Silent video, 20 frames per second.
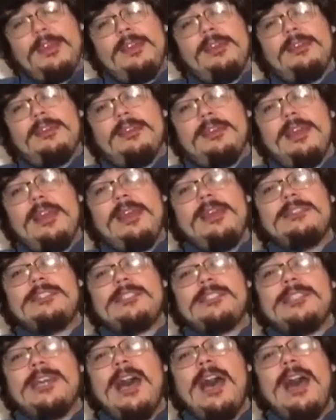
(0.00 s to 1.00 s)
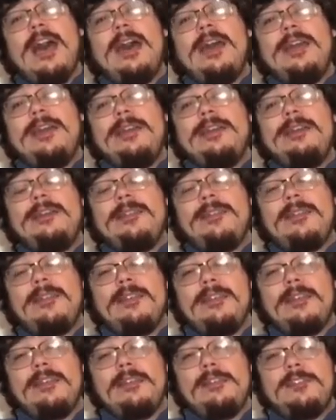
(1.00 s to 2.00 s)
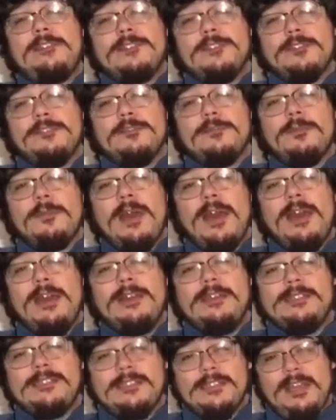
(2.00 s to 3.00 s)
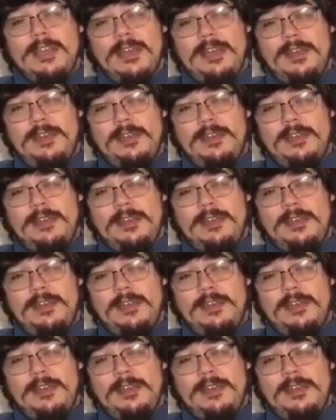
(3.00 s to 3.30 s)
Yes, I think to myself,